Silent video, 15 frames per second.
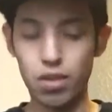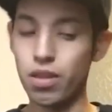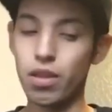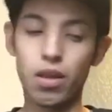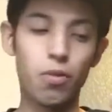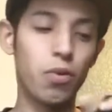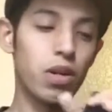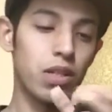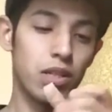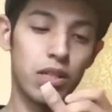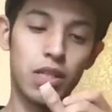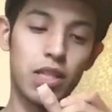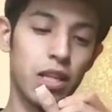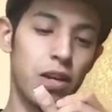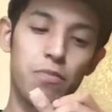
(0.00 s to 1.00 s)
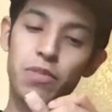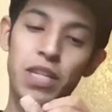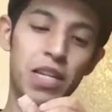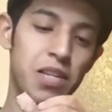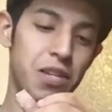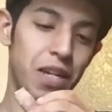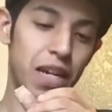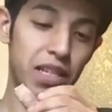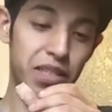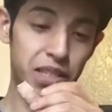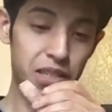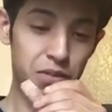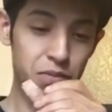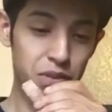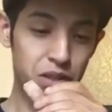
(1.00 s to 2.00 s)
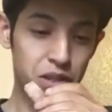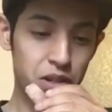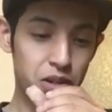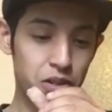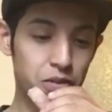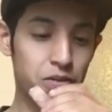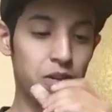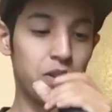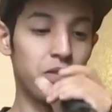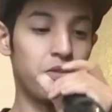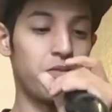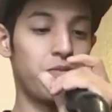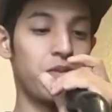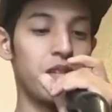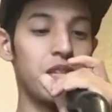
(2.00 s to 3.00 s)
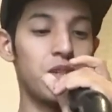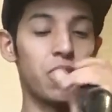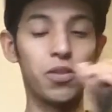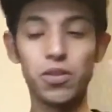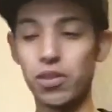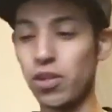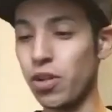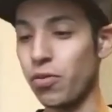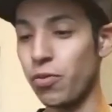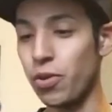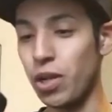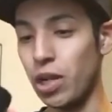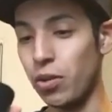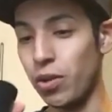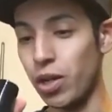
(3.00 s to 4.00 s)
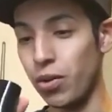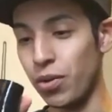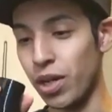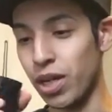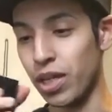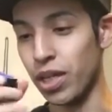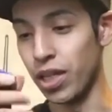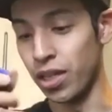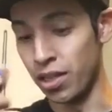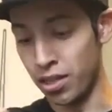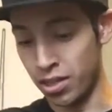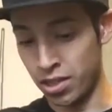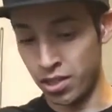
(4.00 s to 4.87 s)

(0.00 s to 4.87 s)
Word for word: I want to. I'm telling you guys, this material, this these hoses are really, really, really good.